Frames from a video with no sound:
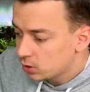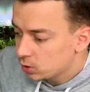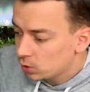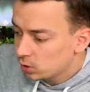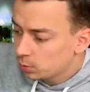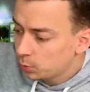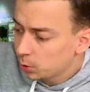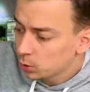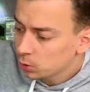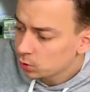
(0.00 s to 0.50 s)
so
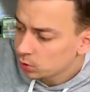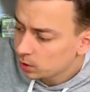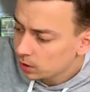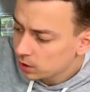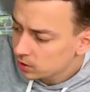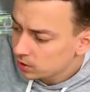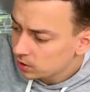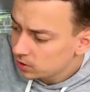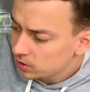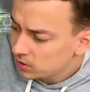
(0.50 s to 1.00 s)
the bottle
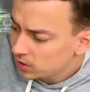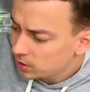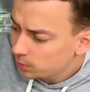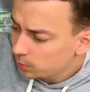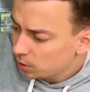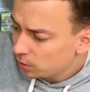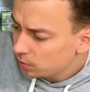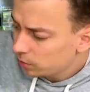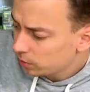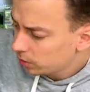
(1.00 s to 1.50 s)
doesn't tip
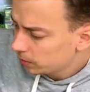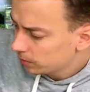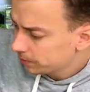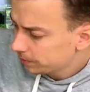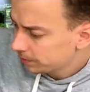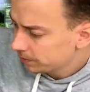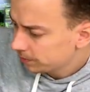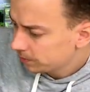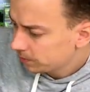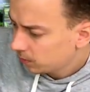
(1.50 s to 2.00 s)
over,
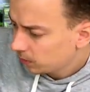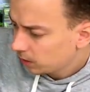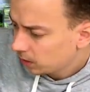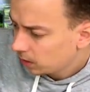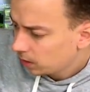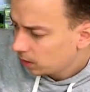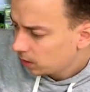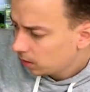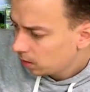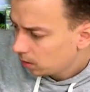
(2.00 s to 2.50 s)

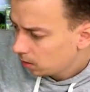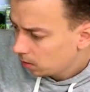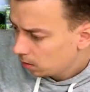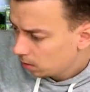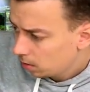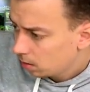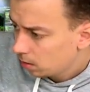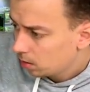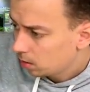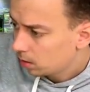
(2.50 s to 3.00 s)

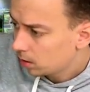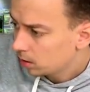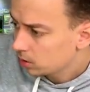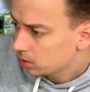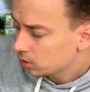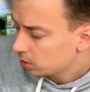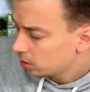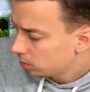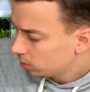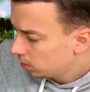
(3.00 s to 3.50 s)
like
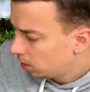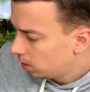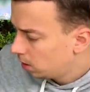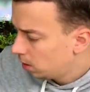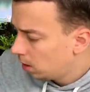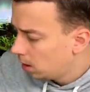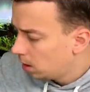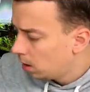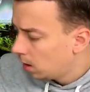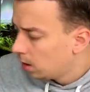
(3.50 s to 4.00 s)
so.
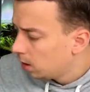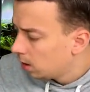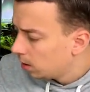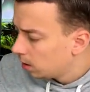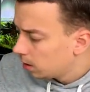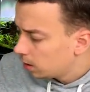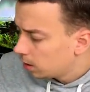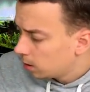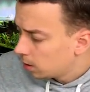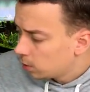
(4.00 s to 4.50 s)

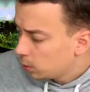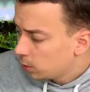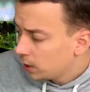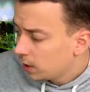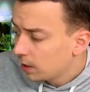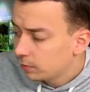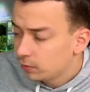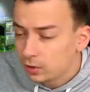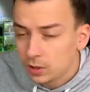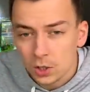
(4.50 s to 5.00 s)
We
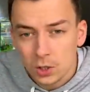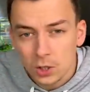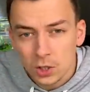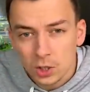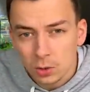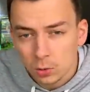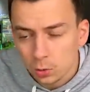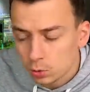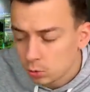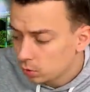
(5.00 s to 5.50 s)
have the
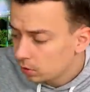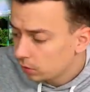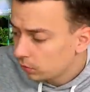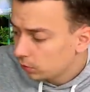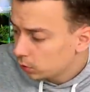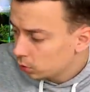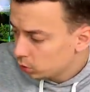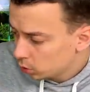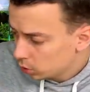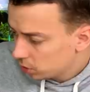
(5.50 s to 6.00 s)
CO2
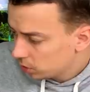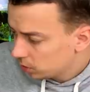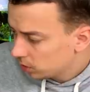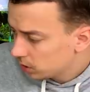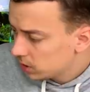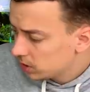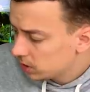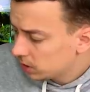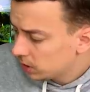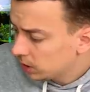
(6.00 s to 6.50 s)
diffuser.
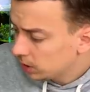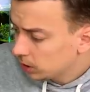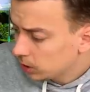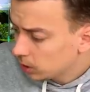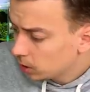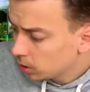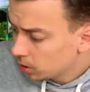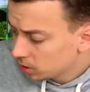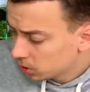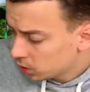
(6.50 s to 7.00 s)
This is
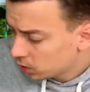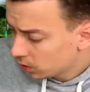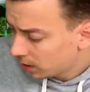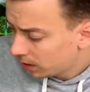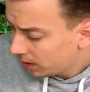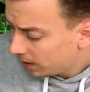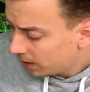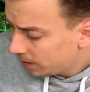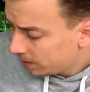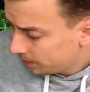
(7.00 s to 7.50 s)
the
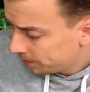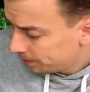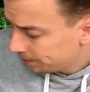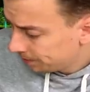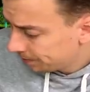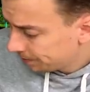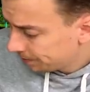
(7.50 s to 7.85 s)
Ultra M.